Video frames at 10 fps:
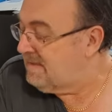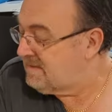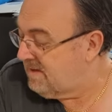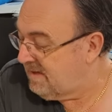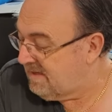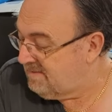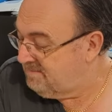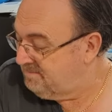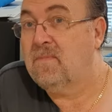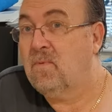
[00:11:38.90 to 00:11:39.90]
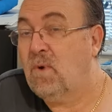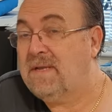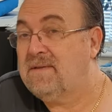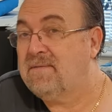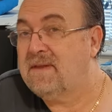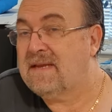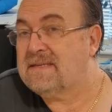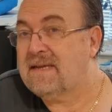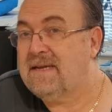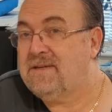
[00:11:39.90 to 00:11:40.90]
cider, waiting for the next
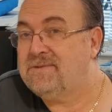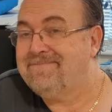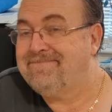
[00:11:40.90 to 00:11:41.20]
stage.